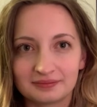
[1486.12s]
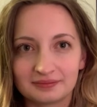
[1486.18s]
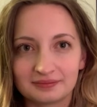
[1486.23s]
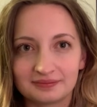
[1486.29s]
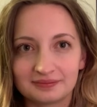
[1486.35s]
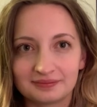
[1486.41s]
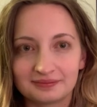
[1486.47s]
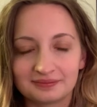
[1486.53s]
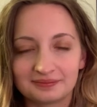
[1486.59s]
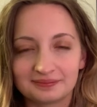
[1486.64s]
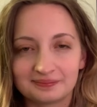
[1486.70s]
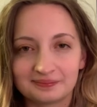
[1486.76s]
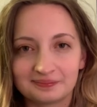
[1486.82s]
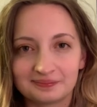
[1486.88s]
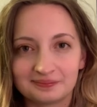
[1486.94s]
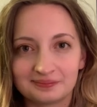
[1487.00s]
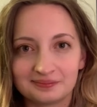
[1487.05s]

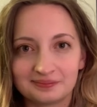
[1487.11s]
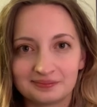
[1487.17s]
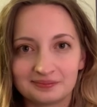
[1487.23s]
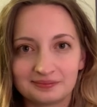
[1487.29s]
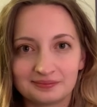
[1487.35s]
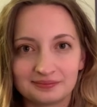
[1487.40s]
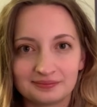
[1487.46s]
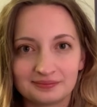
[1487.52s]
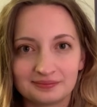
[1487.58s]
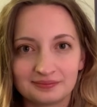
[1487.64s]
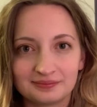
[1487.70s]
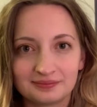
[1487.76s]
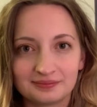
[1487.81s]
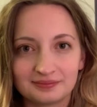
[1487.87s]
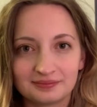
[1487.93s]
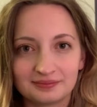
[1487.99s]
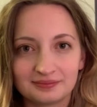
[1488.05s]

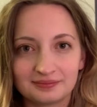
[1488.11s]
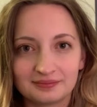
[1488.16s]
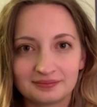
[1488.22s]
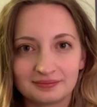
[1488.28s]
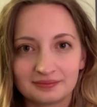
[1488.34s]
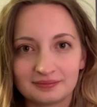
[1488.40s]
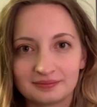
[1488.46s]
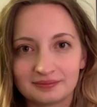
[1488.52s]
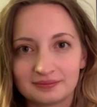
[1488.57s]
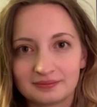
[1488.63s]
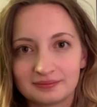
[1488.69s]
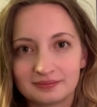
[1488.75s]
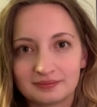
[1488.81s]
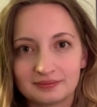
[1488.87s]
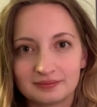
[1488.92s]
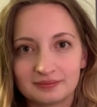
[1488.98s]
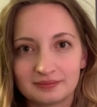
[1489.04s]

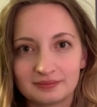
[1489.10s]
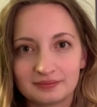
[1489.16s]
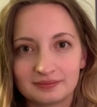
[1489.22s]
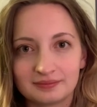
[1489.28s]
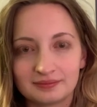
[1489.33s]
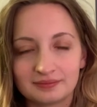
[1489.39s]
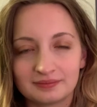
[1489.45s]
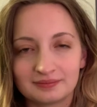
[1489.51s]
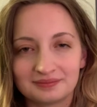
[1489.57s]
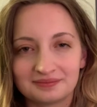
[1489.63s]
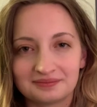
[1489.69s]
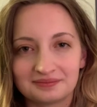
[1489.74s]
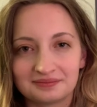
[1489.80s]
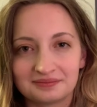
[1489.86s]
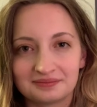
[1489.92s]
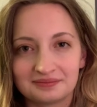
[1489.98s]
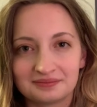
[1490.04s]

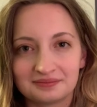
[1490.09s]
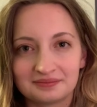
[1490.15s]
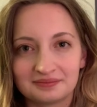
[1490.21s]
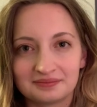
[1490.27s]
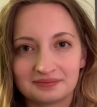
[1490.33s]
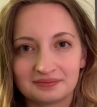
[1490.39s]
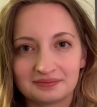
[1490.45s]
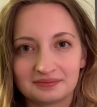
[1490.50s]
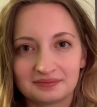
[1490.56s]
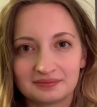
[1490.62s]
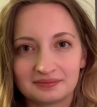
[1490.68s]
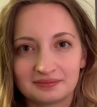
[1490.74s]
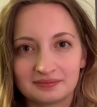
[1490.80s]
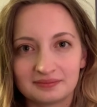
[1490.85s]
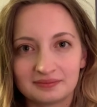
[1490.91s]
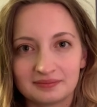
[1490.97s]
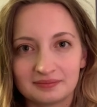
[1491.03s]

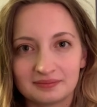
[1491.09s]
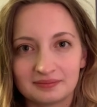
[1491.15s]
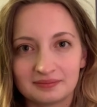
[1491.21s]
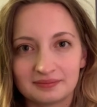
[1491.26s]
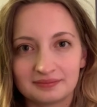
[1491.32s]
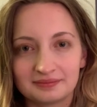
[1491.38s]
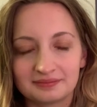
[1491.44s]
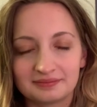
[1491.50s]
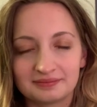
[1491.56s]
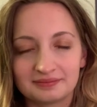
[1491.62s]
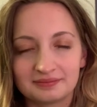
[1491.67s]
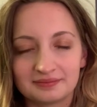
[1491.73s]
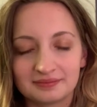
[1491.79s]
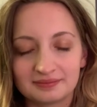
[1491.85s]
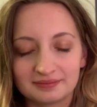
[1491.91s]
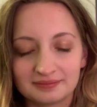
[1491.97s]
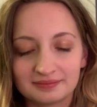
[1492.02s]

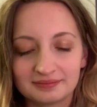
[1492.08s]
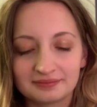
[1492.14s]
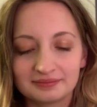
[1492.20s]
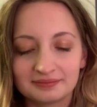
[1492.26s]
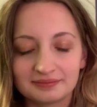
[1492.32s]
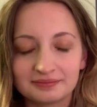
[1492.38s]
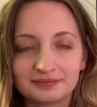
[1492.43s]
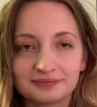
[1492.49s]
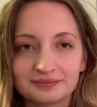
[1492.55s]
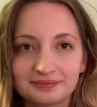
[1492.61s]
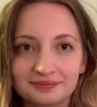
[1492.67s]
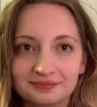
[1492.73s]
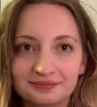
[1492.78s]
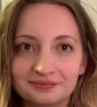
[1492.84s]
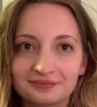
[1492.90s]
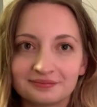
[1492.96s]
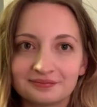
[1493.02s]

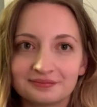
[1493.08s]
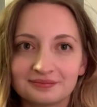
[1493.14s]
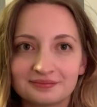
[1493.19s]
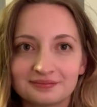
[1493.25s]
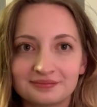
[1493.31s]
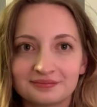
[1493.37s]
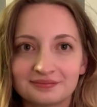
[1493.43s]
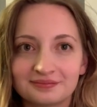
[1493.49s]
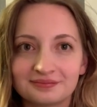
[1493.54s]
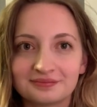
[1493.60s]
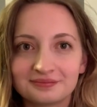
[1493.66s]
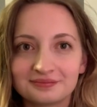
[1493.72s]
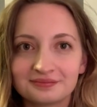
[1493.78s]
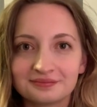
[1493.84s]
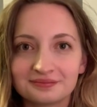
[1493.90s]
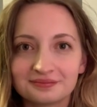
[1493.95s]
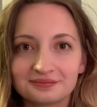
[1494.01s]

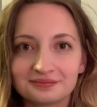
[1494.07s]
No words are spoken by the person on screen.